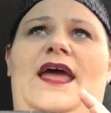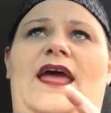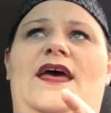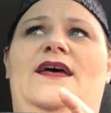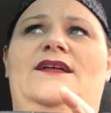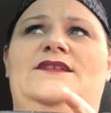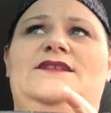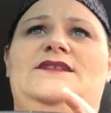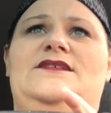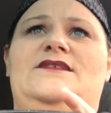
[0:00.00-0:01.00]
And
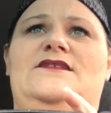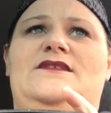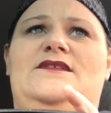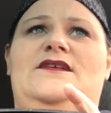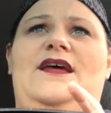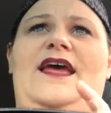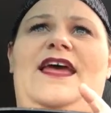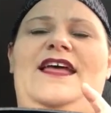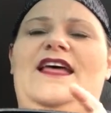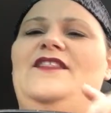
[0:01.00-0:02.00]

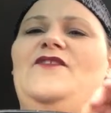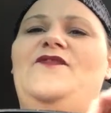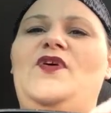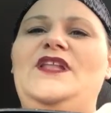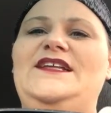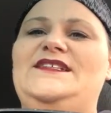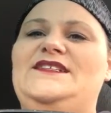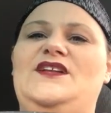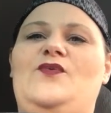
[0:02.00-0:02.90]
the fullness is in